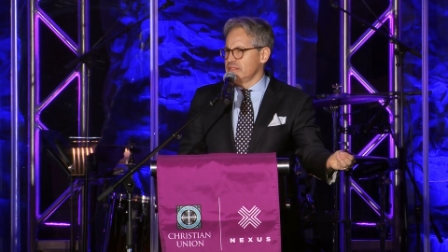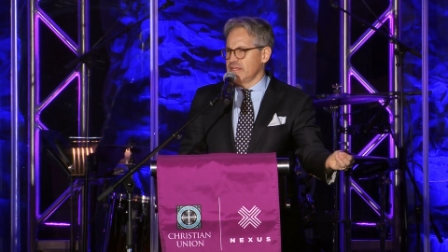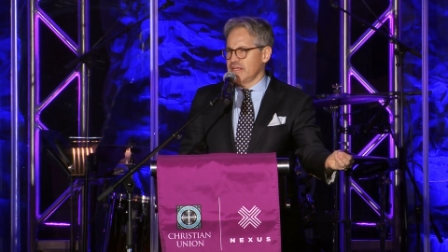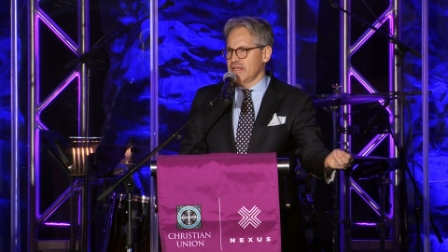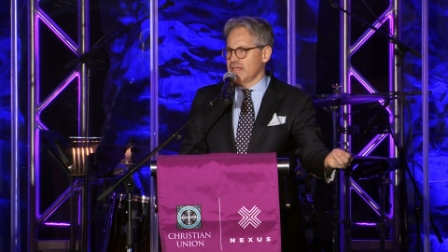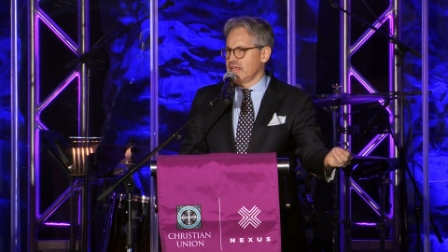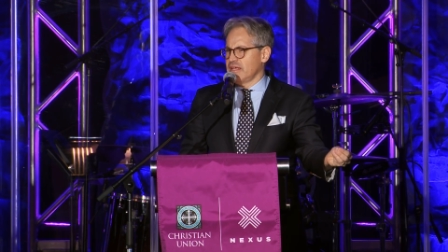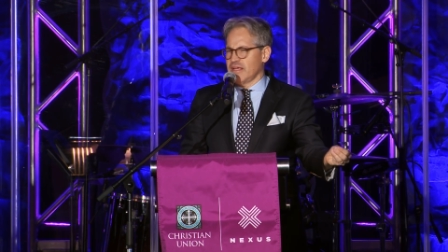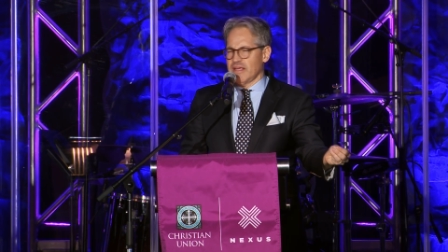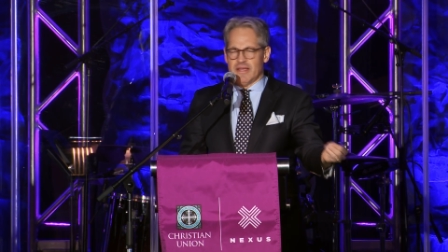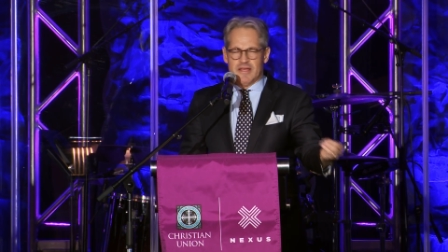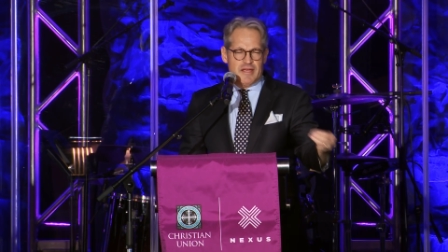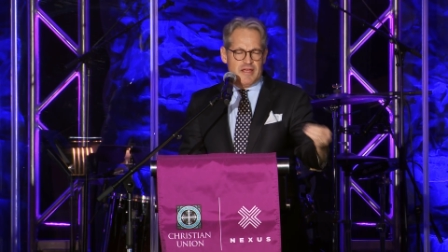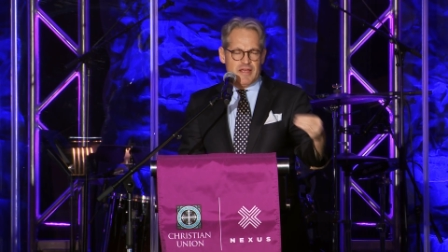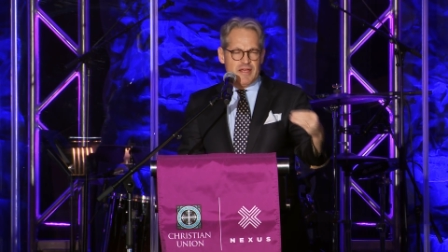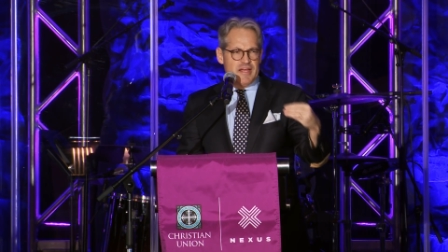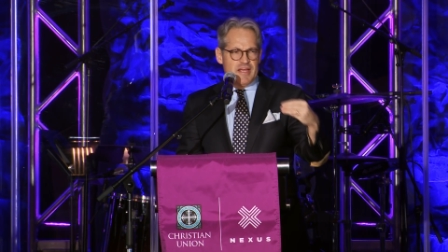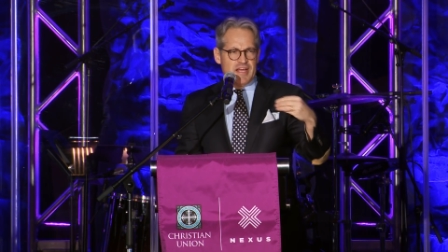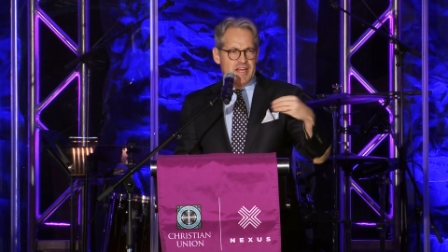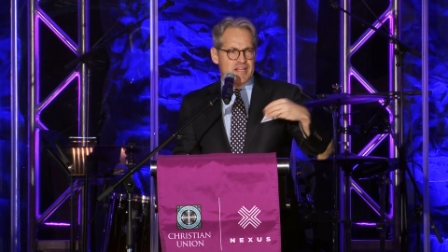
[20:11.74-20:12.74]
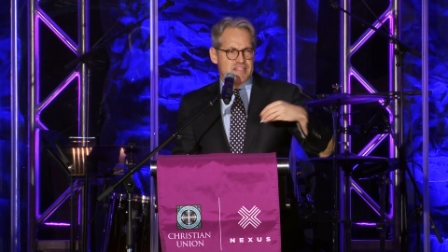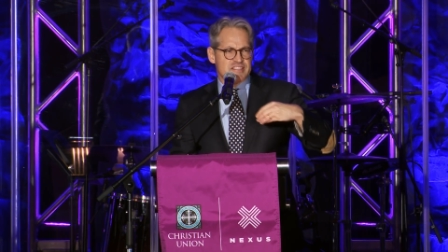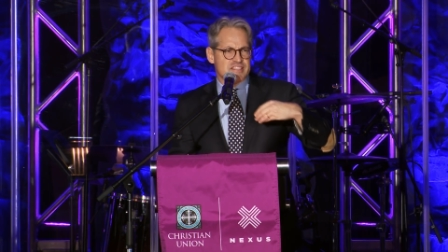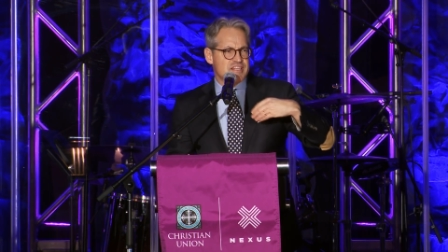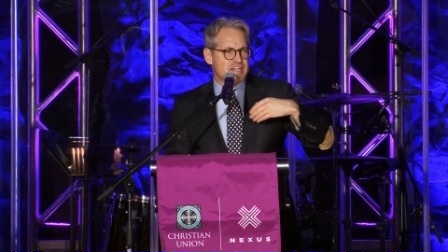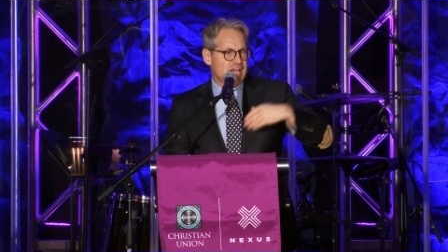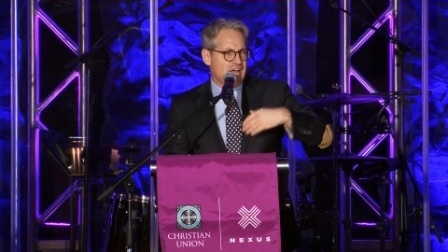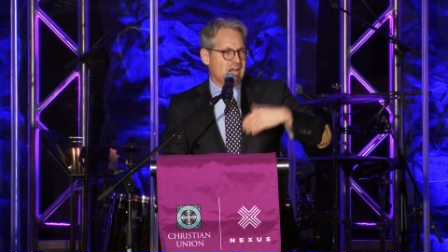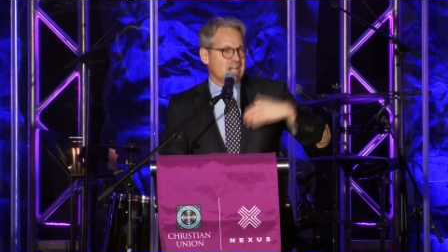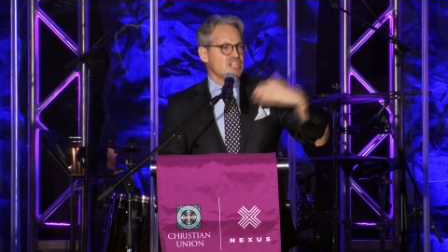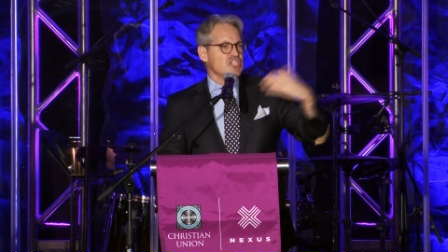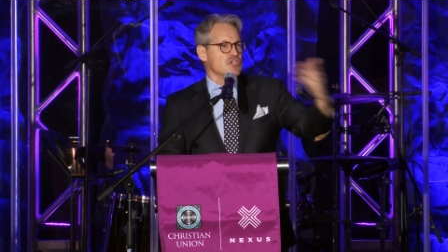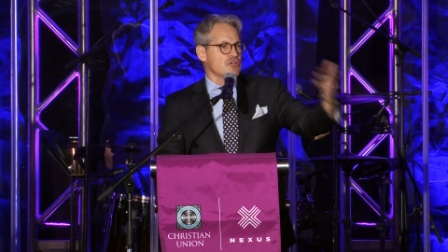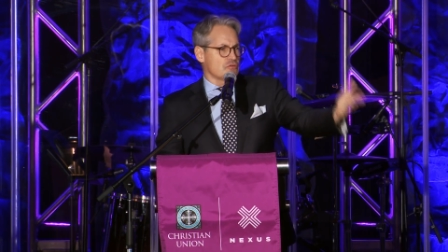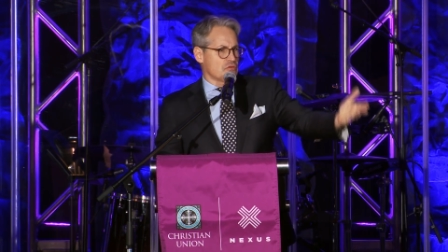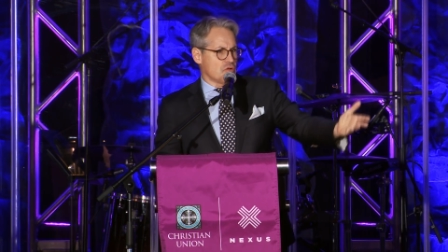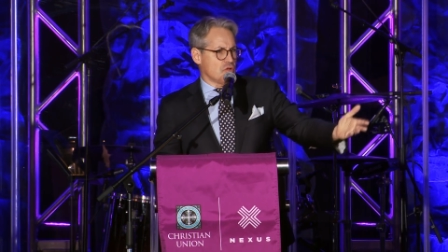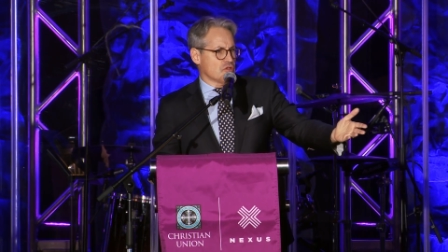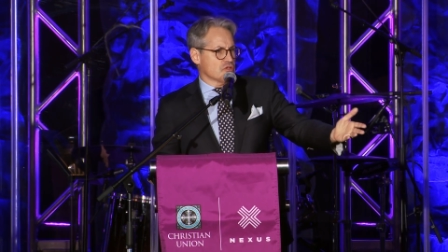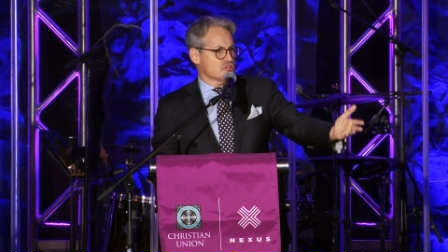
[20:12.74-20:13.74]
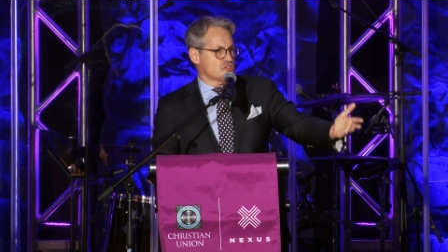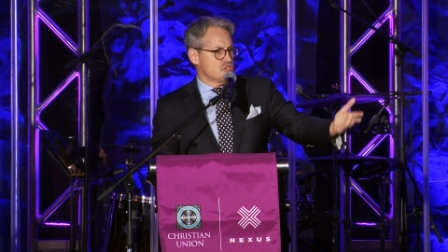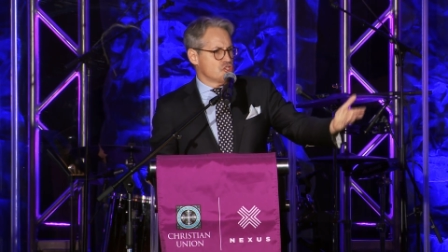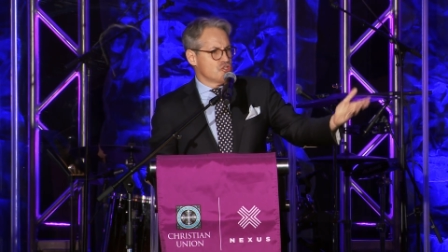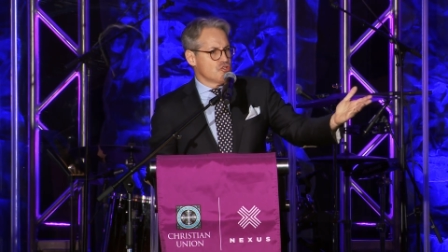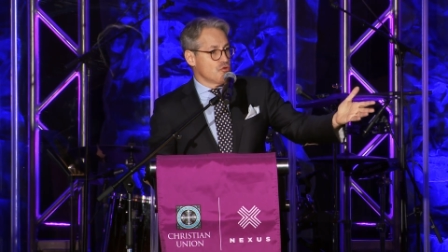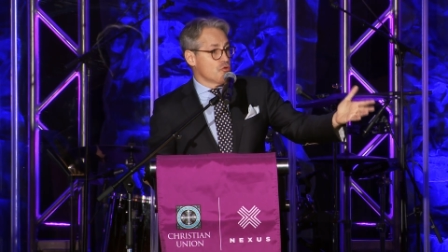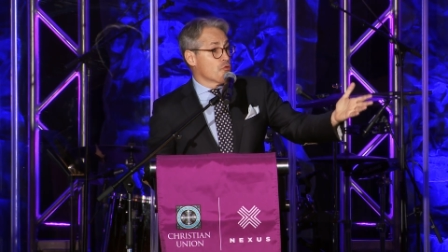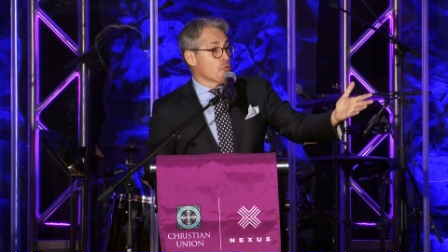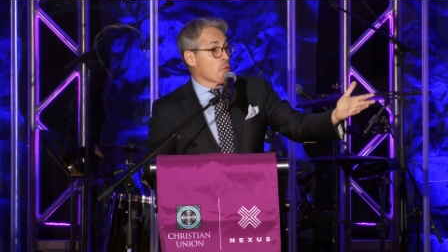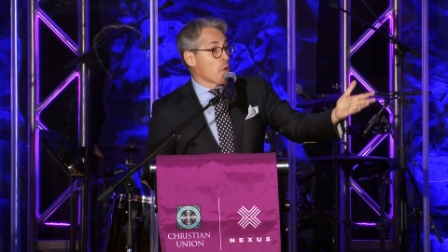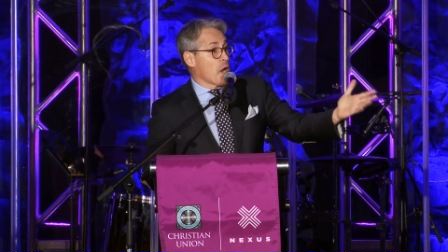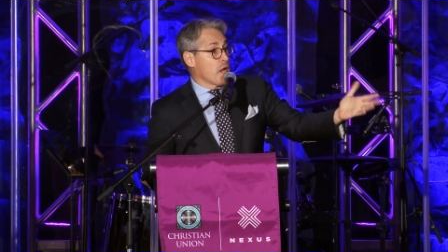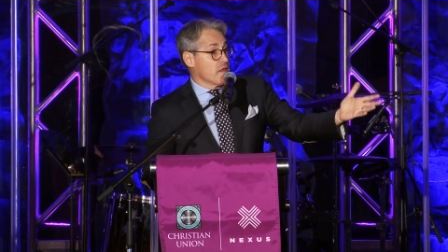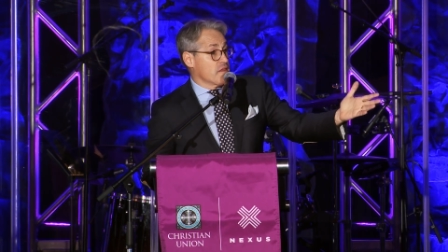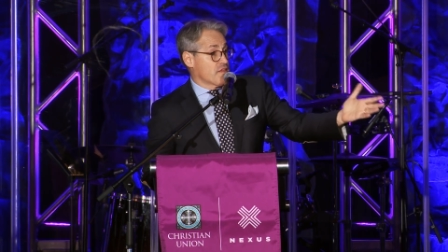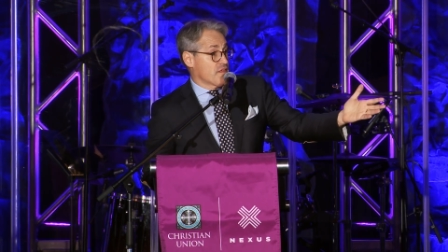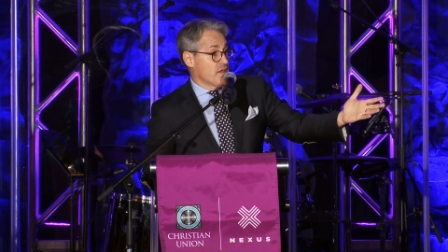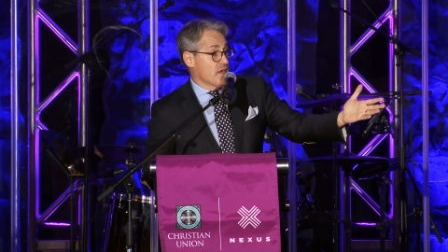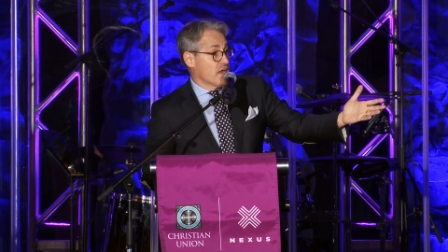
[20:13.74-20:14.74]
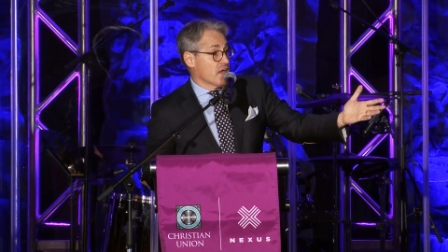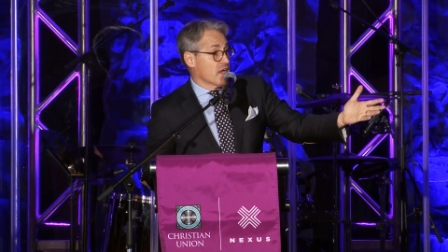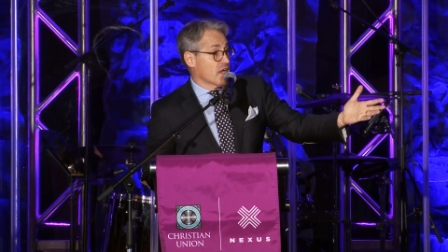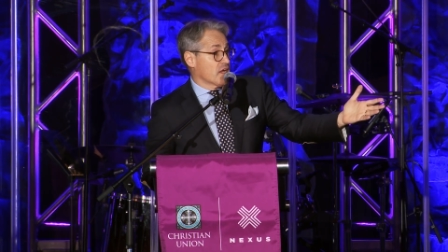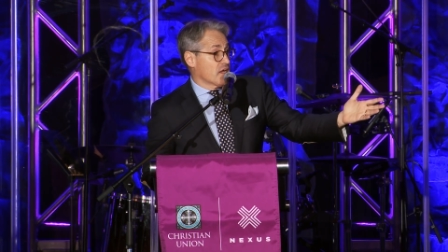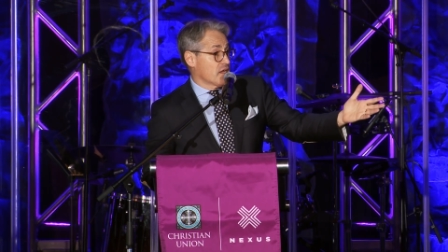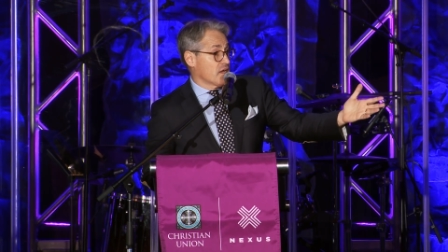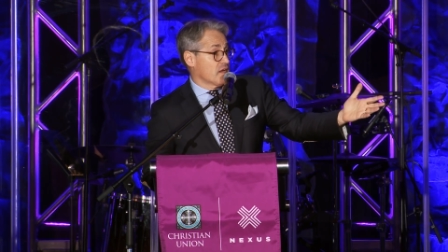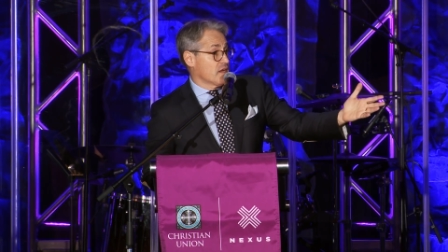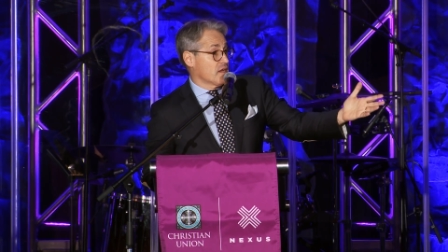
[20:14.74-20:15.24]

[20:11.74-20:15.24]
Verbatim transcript: it, it, it's natural to do the right thing.